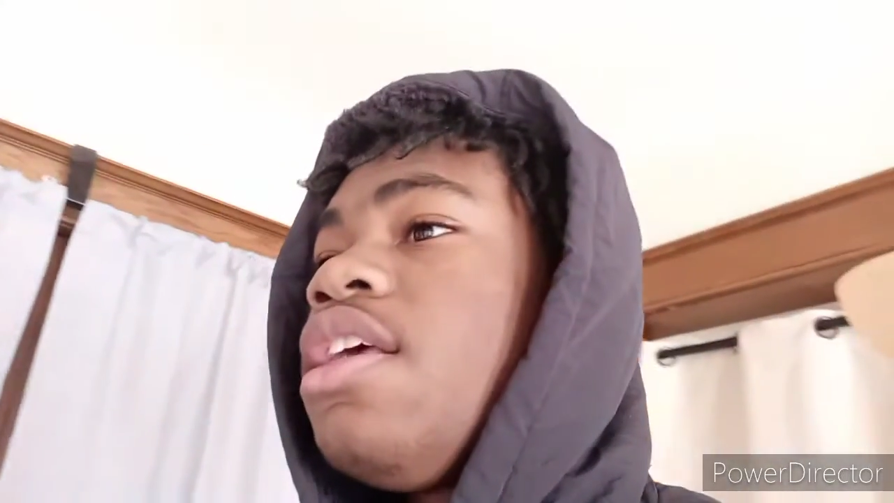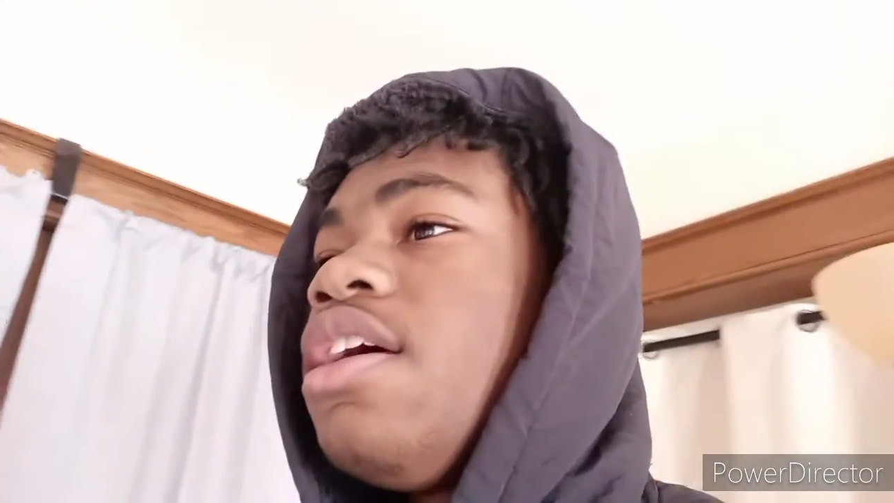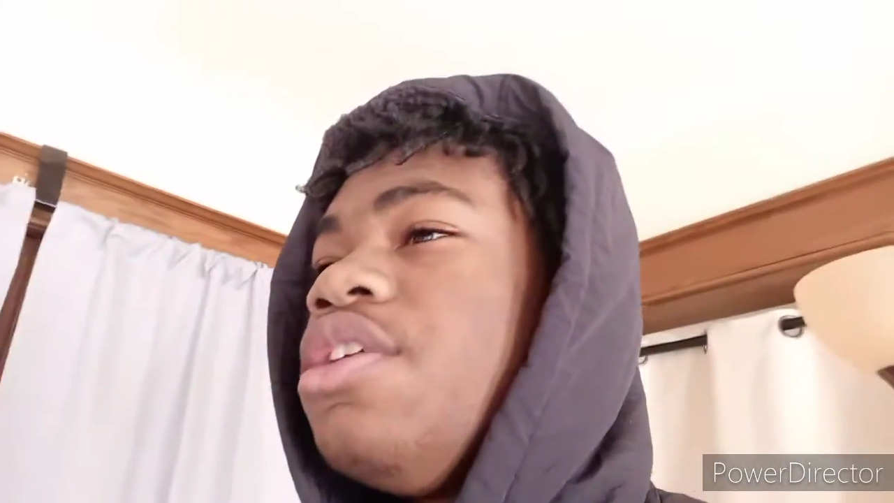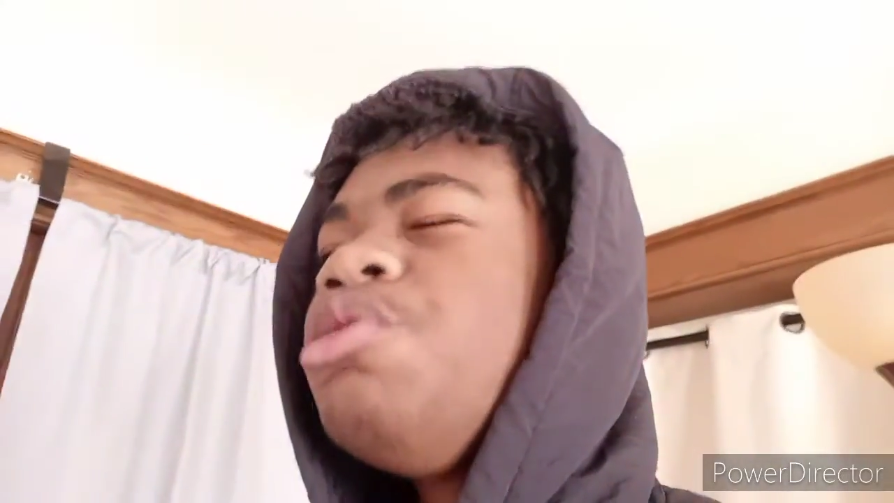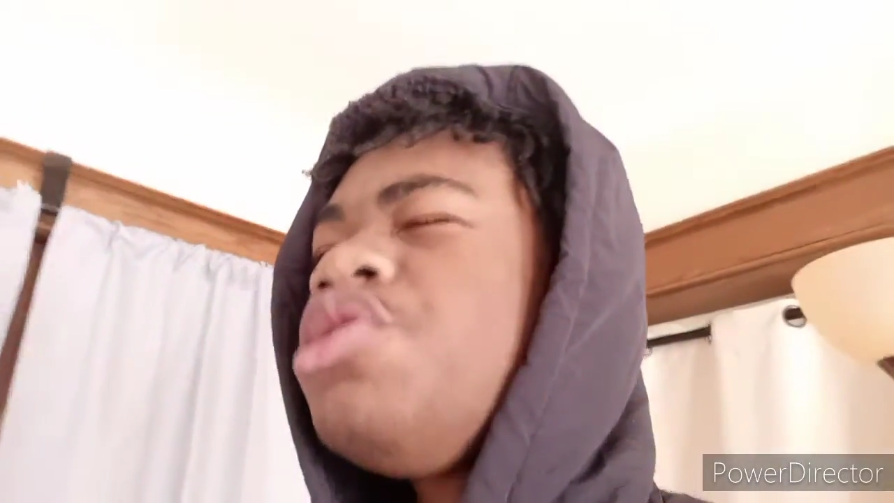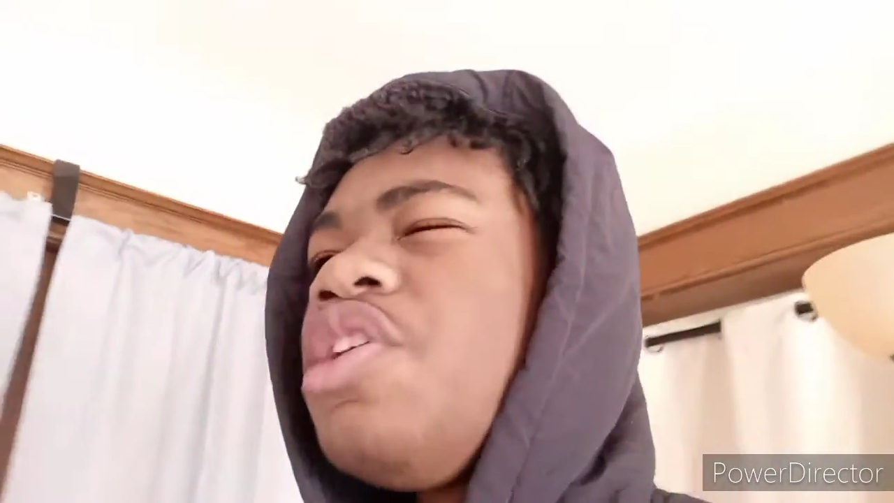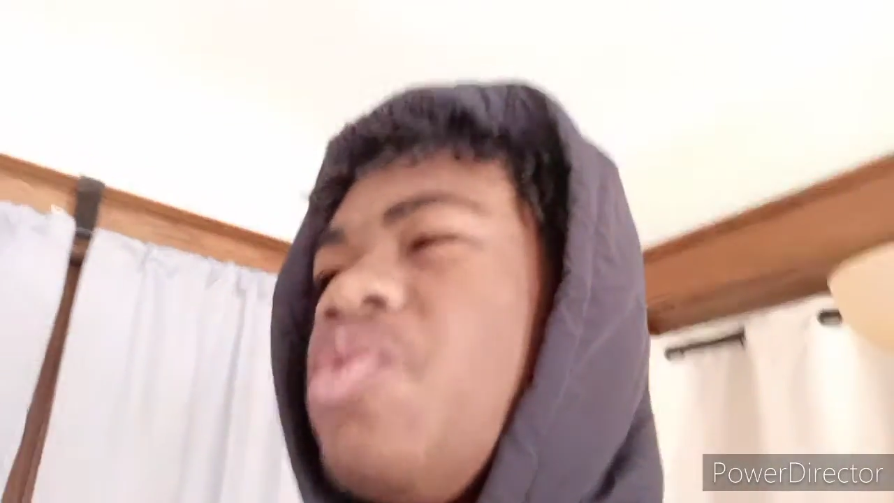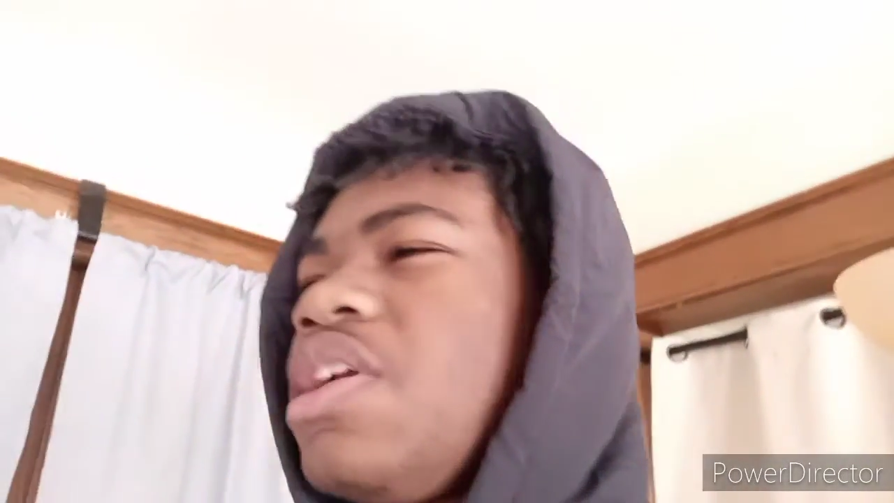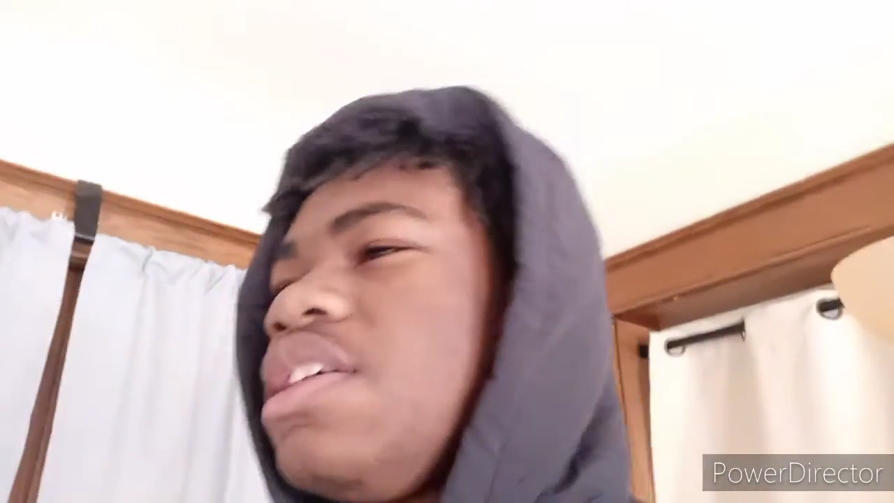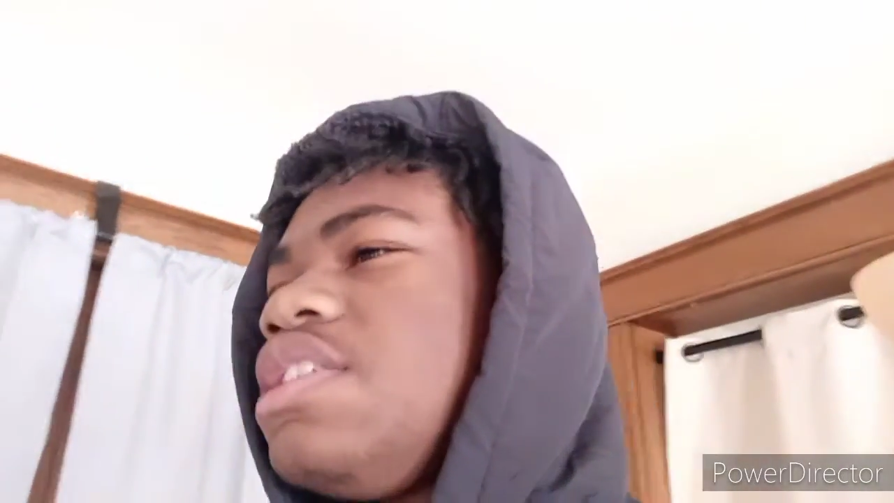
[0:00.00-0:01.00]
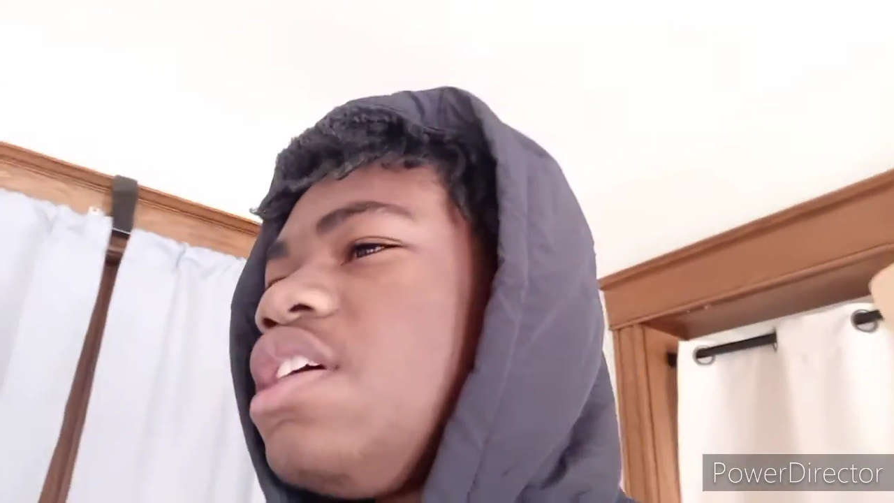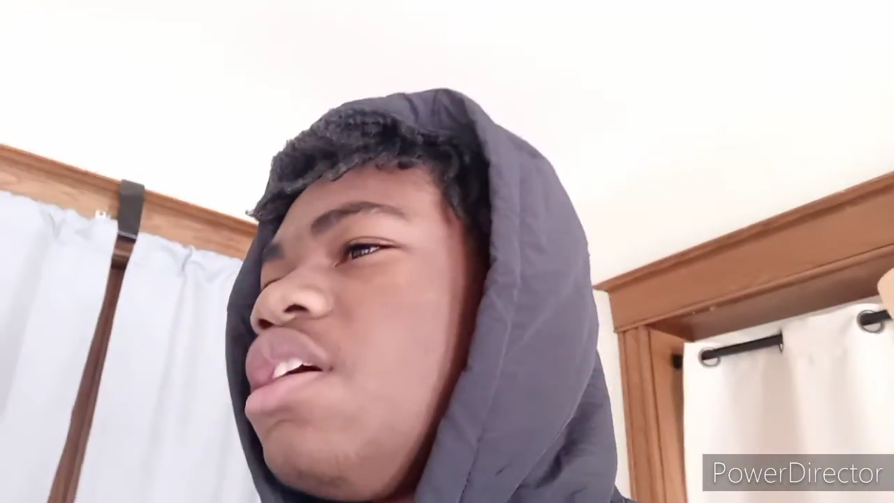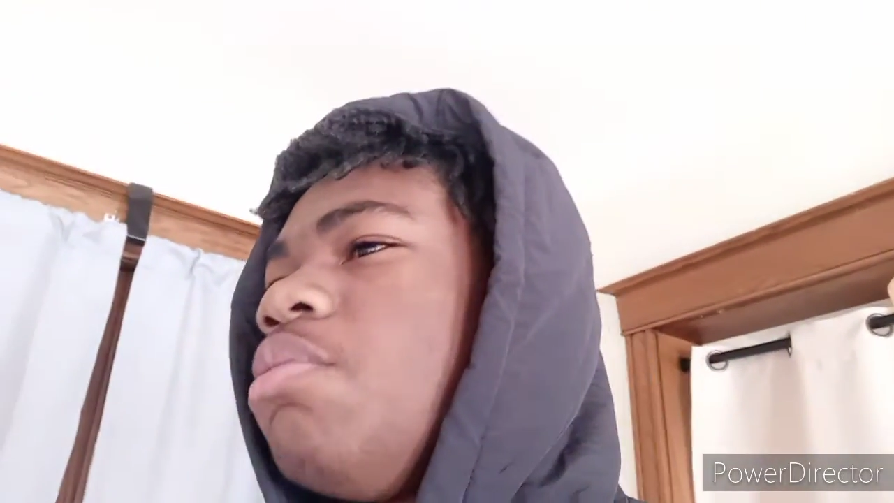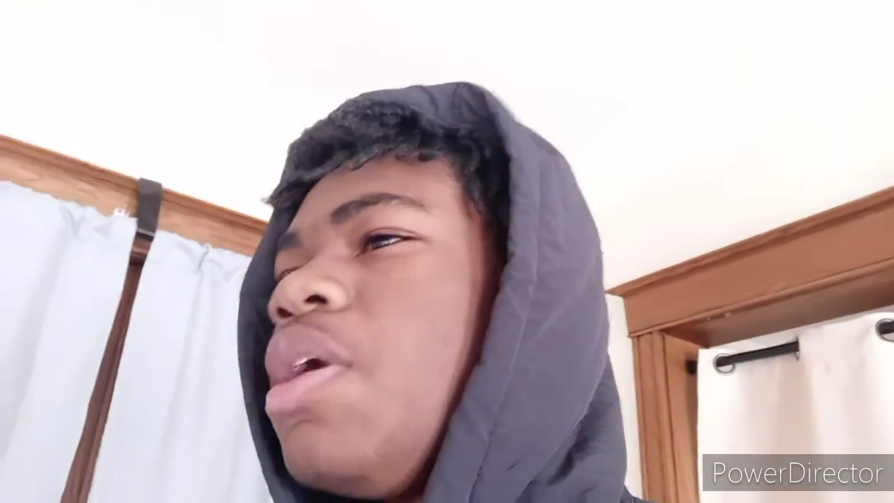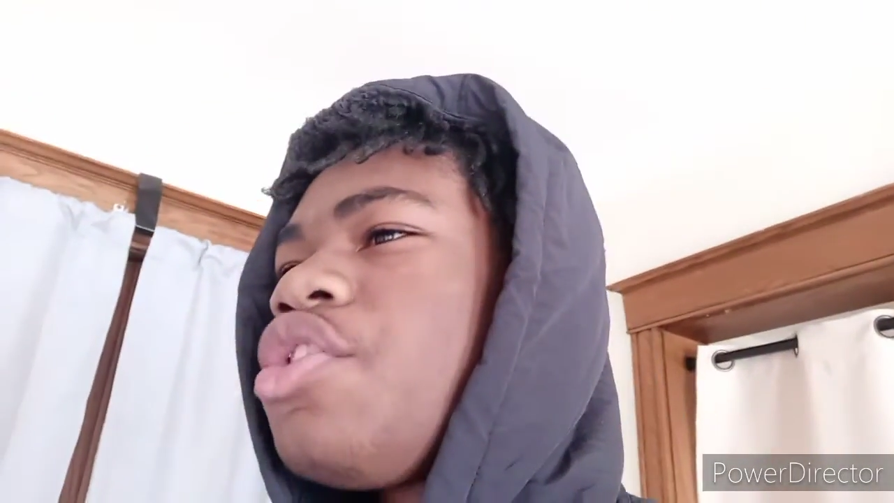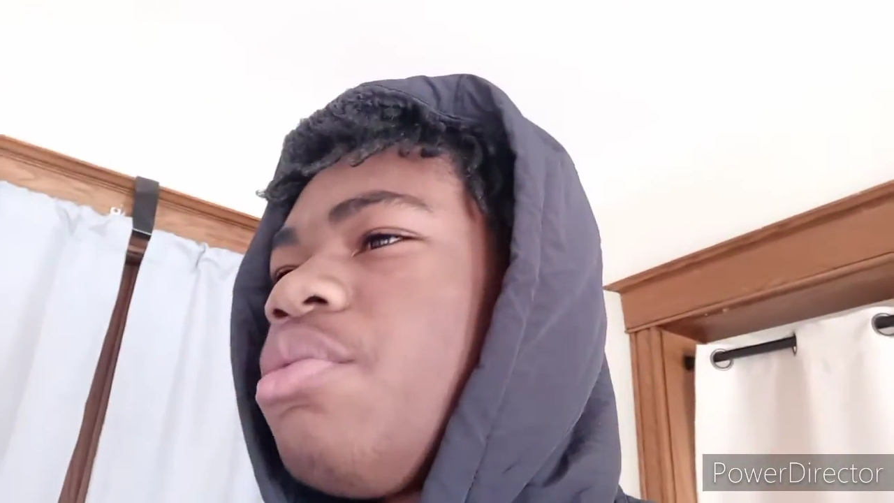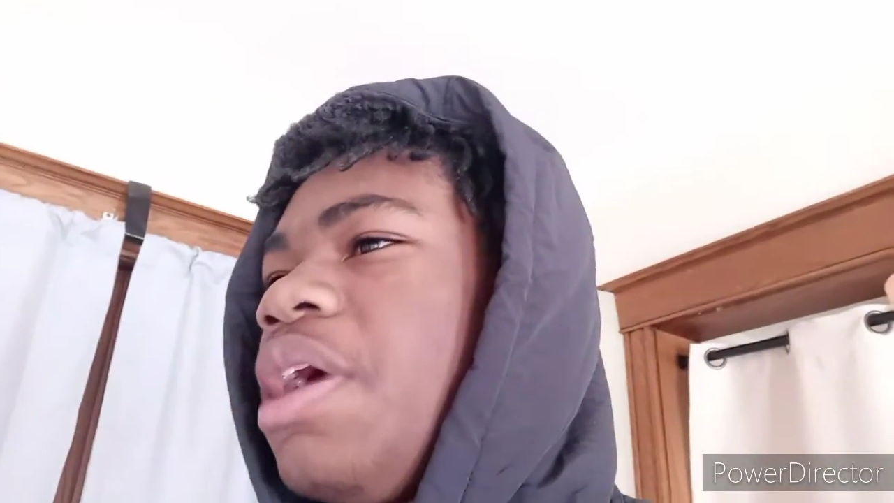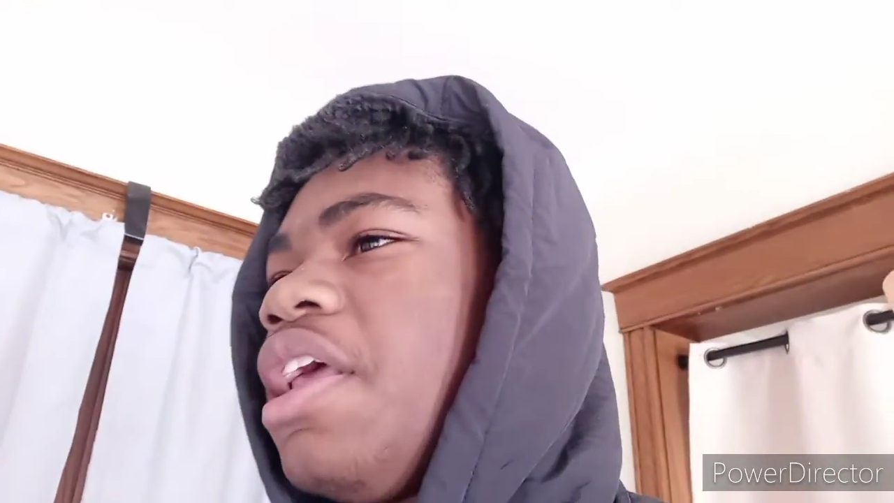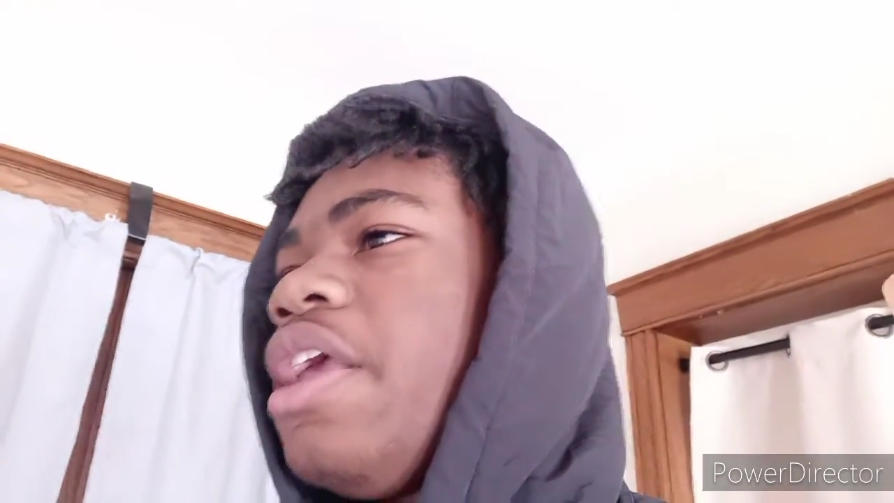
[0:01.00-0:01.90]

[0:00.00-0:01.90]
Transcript: Yeah, usually when I stick a butter in